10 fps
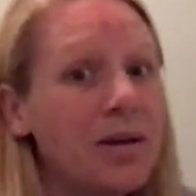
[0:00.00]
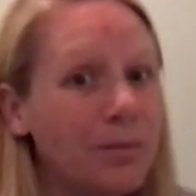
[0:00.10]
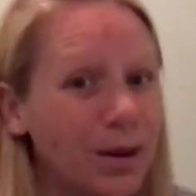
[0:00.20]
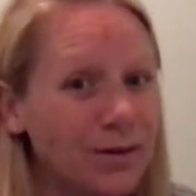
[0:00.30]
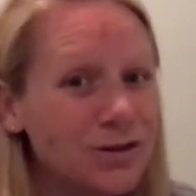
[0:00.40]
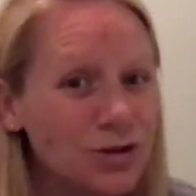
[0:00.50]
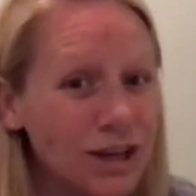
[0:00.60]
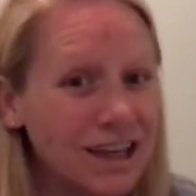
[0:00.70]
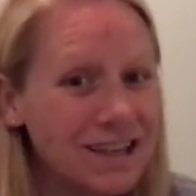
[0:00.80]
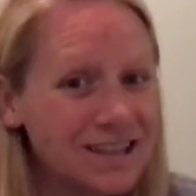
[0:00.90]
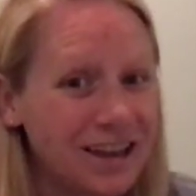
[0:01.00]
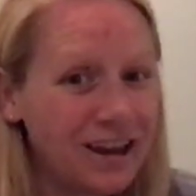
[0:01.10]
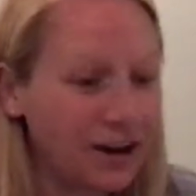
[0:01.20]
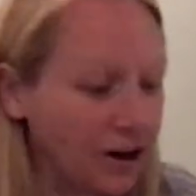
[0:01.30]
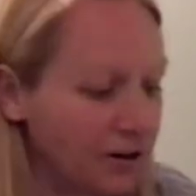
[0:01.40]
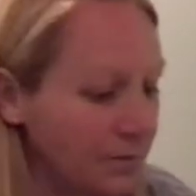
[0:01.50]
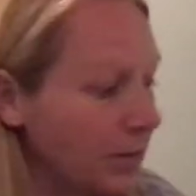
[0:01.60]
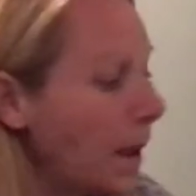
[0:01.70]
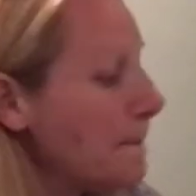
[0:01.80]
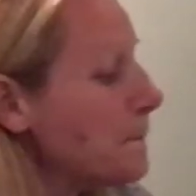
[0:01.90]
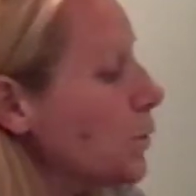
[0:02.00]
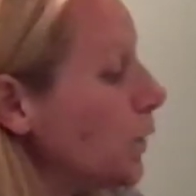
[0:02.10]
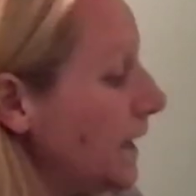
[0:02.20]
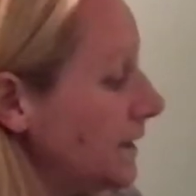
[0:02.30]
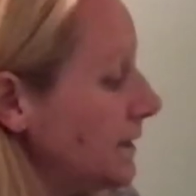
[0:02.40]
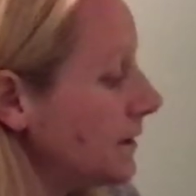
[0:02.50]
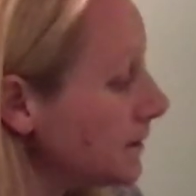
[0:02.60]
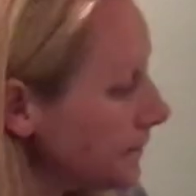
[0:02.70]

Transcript: but tricky to hear. Brit.